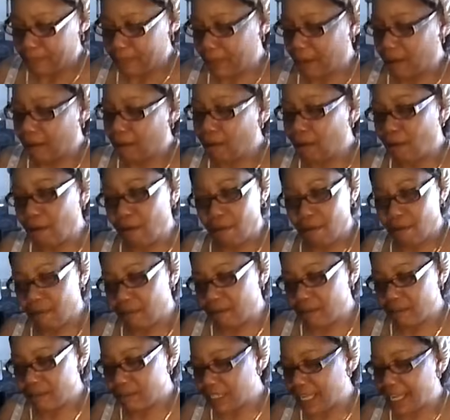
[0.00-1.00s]

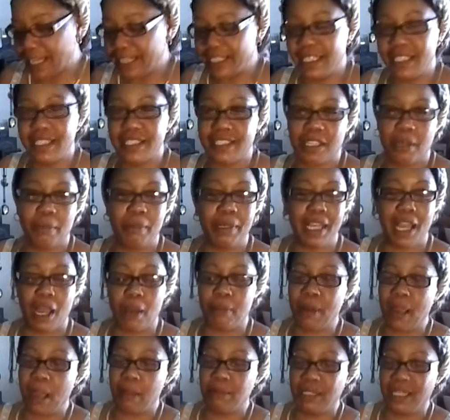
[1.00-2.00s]
Oh, and then some of y'all
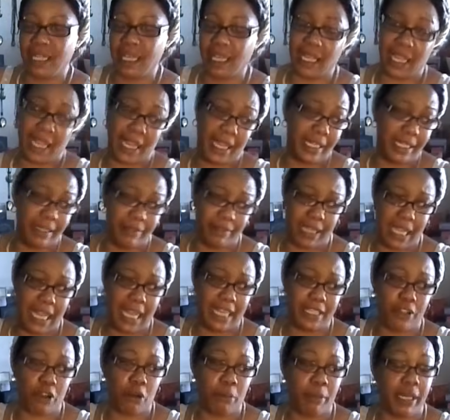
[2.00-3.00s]
probably like, I ain't even got
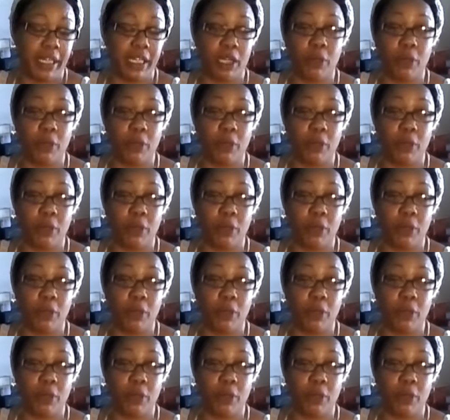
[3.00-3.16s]
no money.